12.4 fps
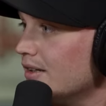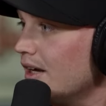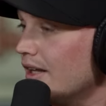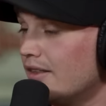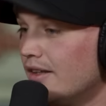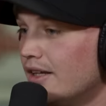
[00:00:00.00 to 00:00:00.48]

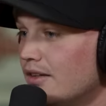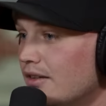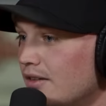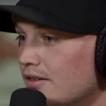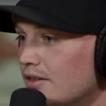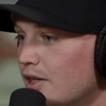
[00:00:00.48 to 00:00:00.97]
I think,
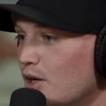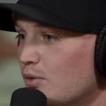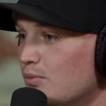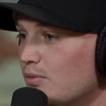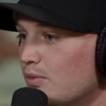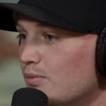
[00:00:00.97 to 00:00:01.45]
you
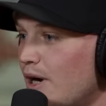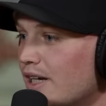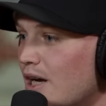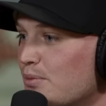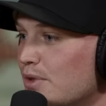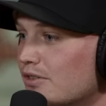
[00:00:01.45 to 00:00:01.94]
know,
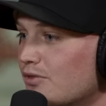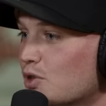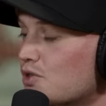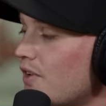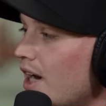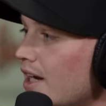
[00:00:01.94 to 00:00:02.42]
might not be the
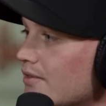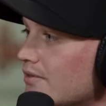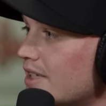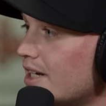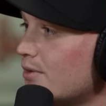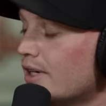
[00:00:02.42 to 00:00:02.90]
first
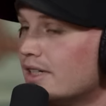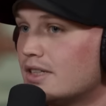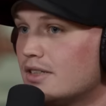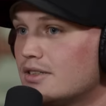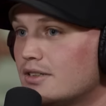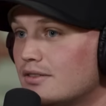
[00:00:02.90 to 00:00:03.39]
5-10
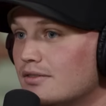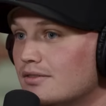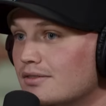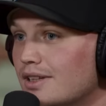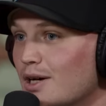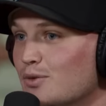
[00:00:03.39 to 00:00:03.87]
races
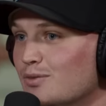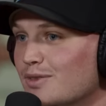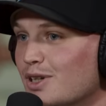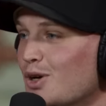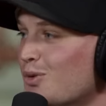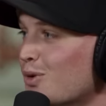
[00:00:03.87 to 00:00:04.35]
that,
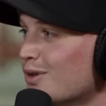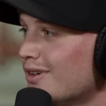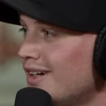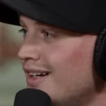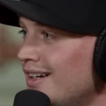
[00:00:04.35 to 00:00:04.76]
you know, we're,